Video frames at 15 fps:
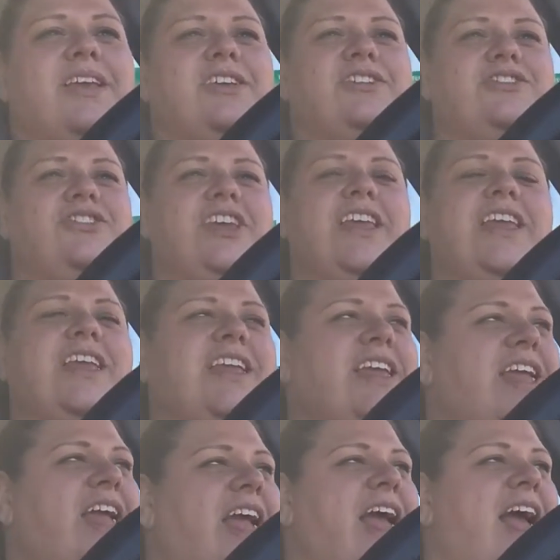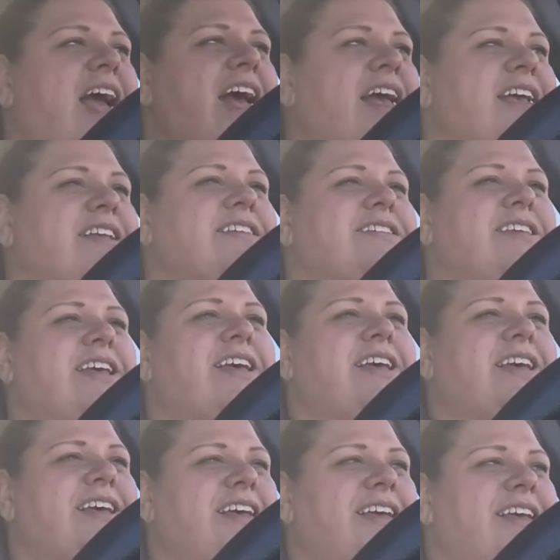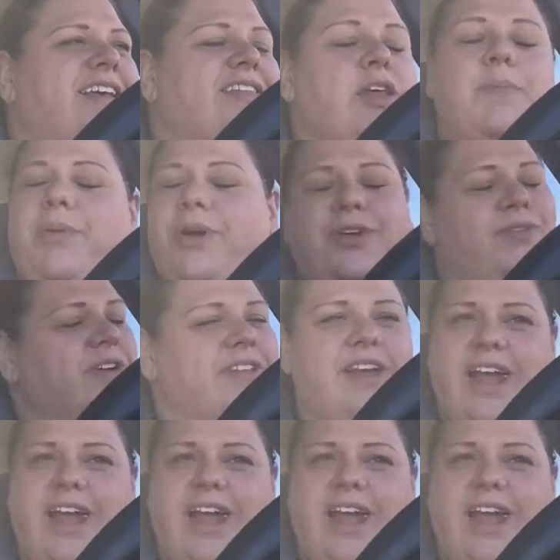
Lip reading: She has the perfect